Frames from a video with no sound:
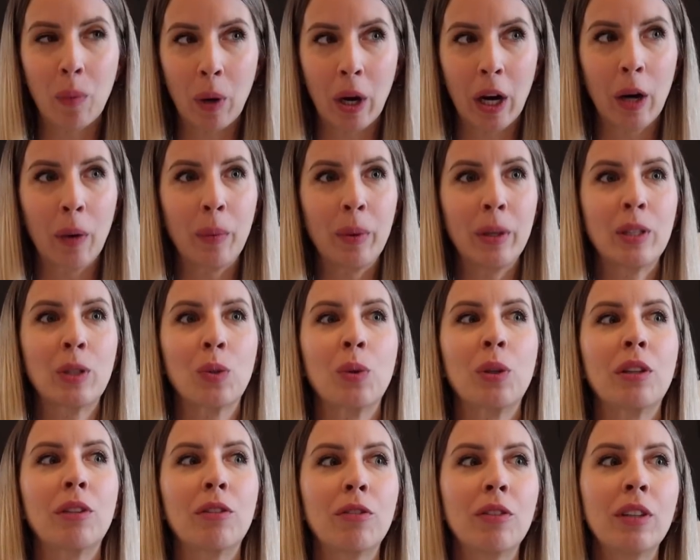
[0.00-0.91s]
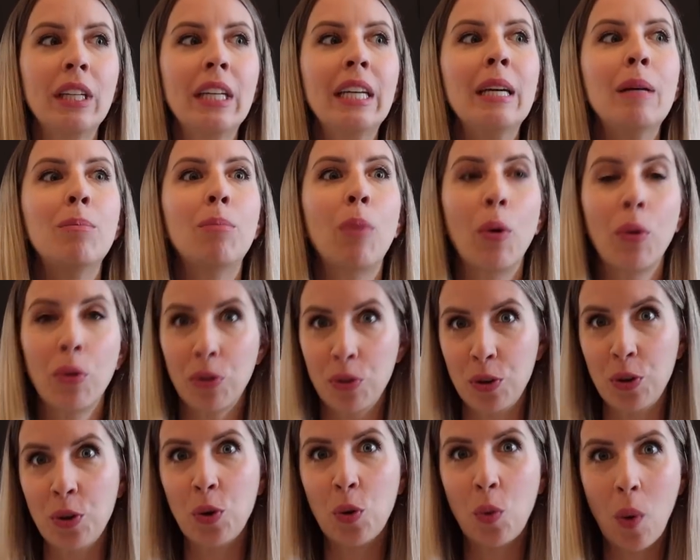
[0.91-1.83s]
where we sort of both
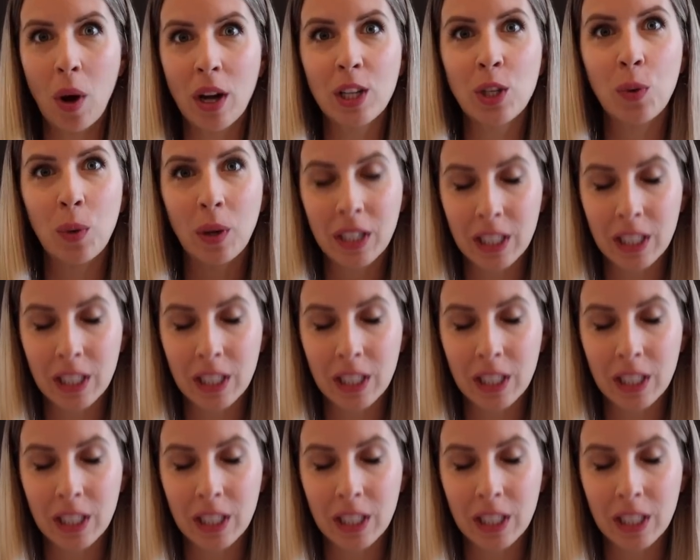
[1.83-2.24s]
knew what to